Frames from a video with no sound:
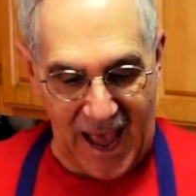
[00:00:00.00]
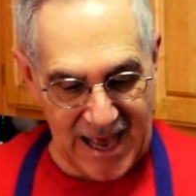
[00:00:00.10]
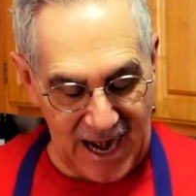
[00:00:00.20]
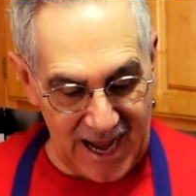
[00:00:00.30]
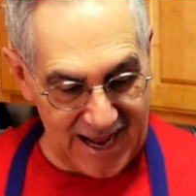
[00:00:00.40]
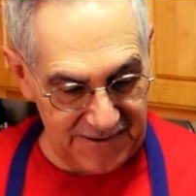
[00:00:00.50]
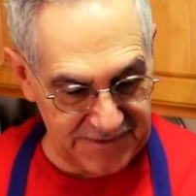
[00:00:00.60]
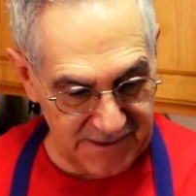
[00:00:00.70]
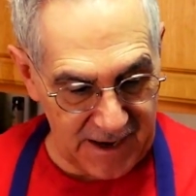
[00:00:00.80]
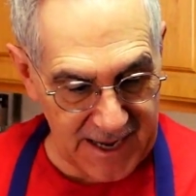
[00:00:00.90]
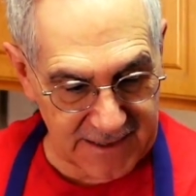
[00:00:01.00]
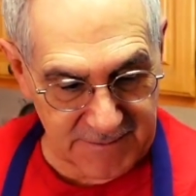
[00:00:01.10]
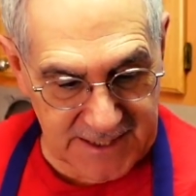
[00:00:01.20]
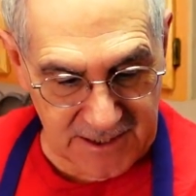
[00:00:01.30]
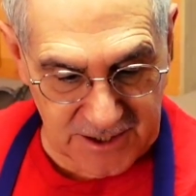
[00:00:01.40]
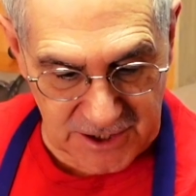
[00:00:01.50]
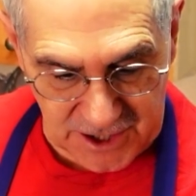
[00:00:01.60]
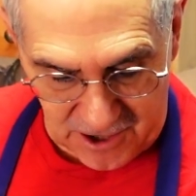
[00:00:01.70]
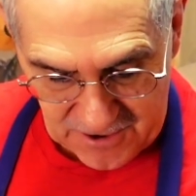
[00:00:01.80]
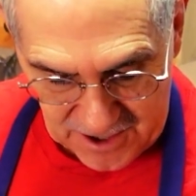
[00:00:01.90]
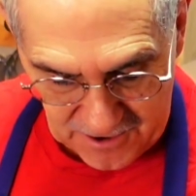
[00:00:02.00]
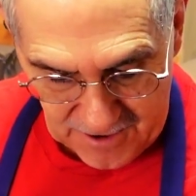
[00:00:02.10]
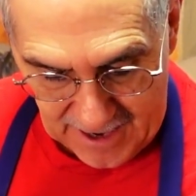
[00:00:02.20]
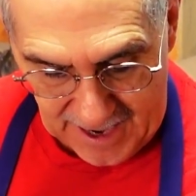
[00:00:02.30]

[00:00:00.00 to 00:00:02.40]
And I have some items here to show you.